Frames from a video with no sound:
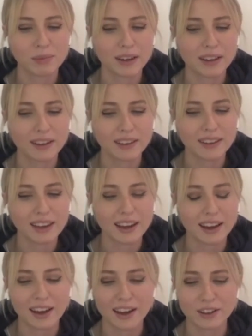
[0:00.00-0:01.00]
But
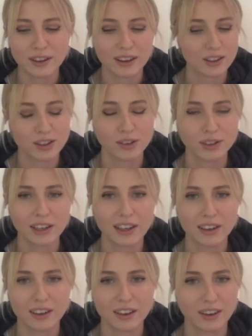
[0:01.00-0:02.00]
yeah, I
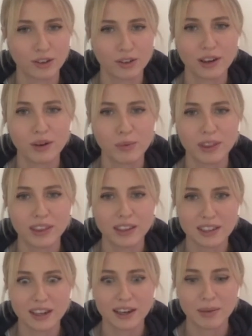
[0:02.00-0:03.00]
totally agree with
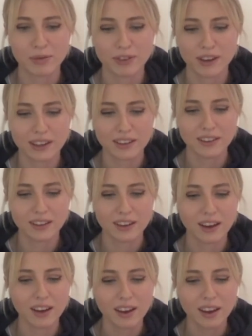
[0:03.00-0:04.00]
the time factor.